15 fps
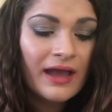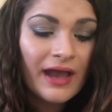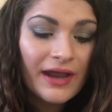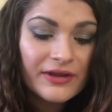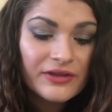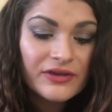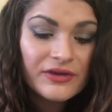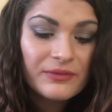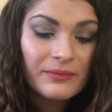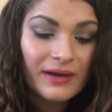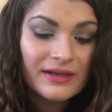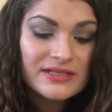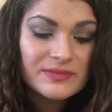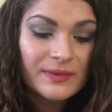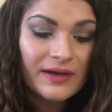And are you
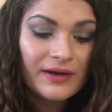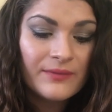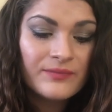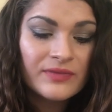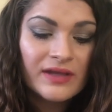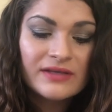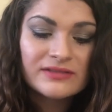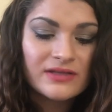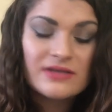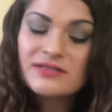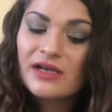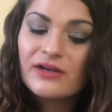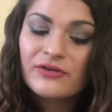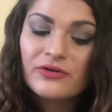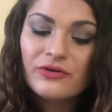well as well?" "Don't
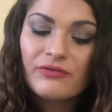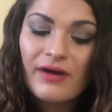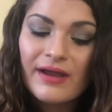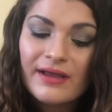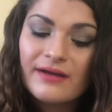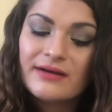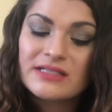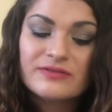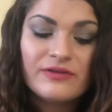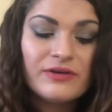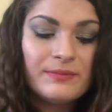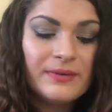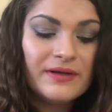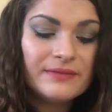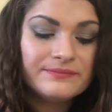I look all right?" asked
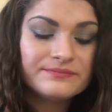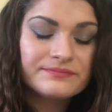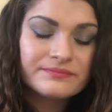Rupert.